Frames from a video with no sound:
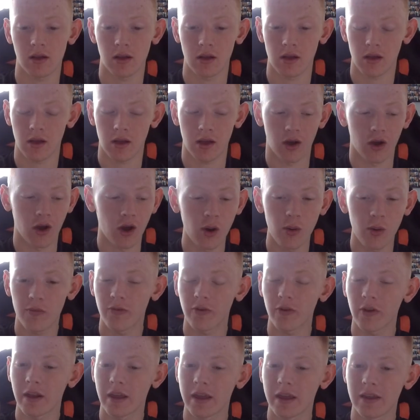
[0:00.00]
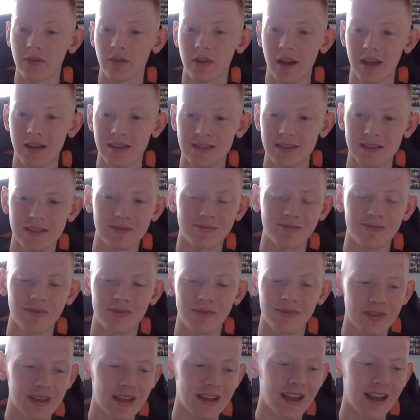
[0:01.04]
hopefully the next
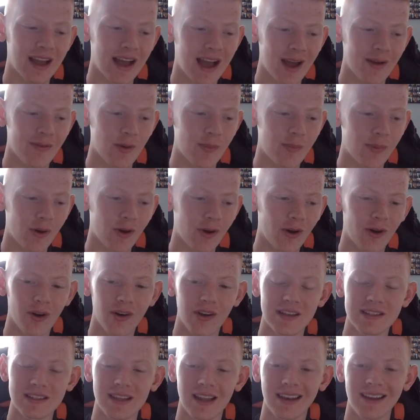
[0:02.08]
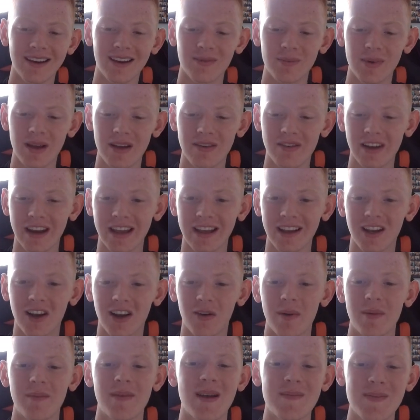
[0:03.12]
thing I report is a little bit of an
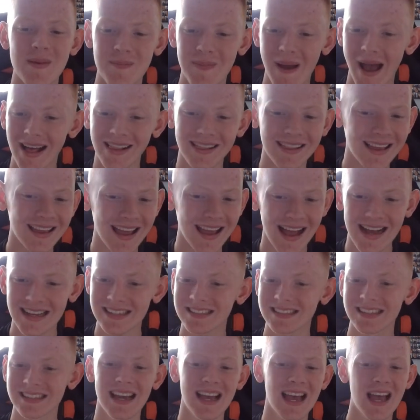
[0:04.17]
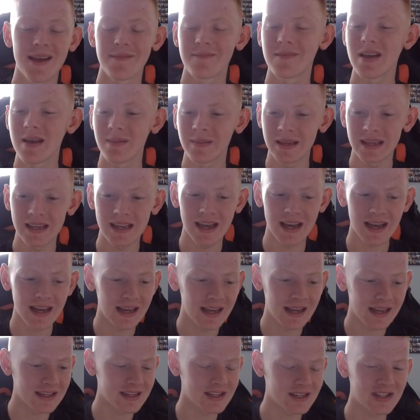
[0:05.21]
incoming maybe Pelkas maybe uh,
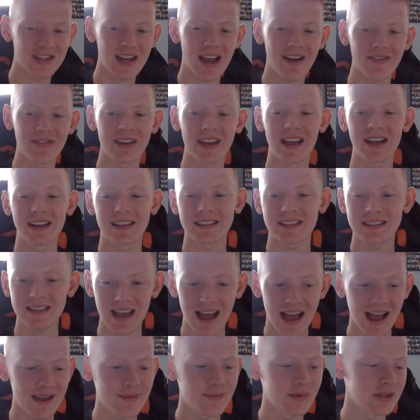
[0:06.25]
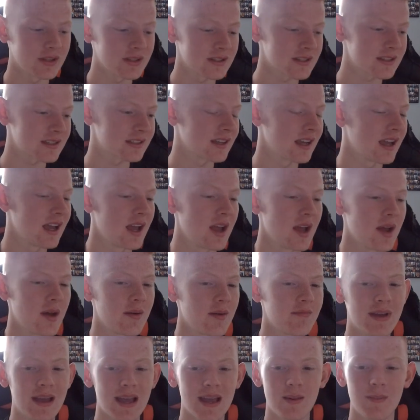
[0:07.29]
Xavier Simons
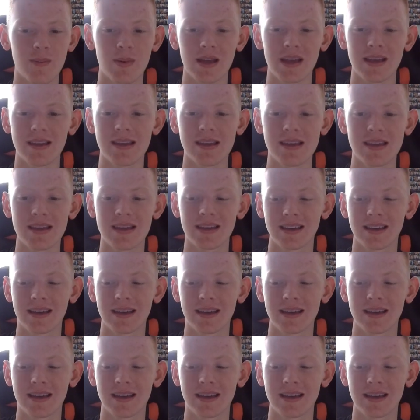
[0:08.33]
maybe